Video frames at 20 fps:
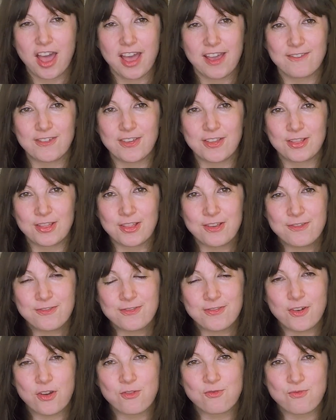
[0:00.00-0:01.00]
If you
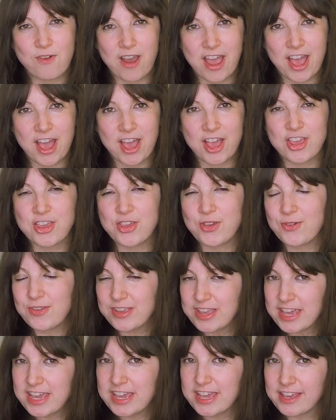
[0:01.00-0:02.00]
love rare,
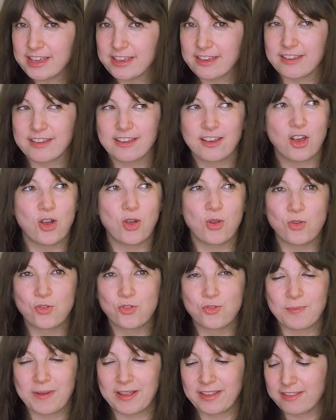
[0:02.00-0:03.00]
unique
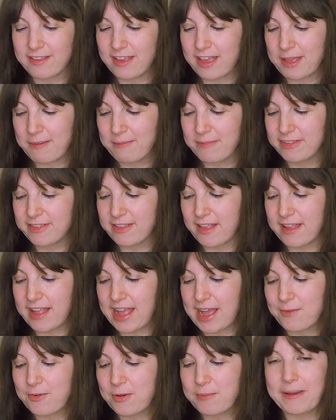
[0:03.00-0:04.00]
old man names, then
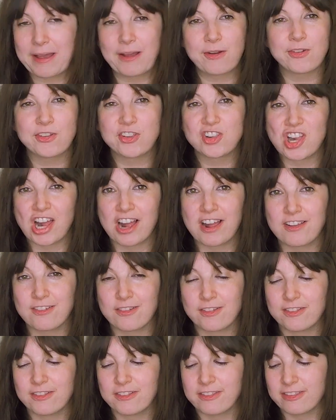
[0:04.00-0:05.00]
how about
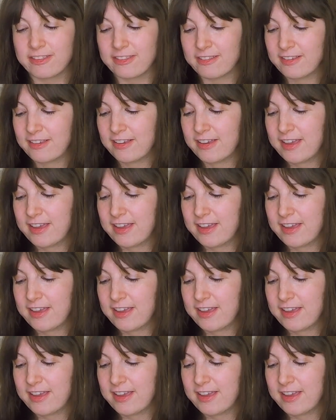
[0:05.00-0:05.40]
Giles?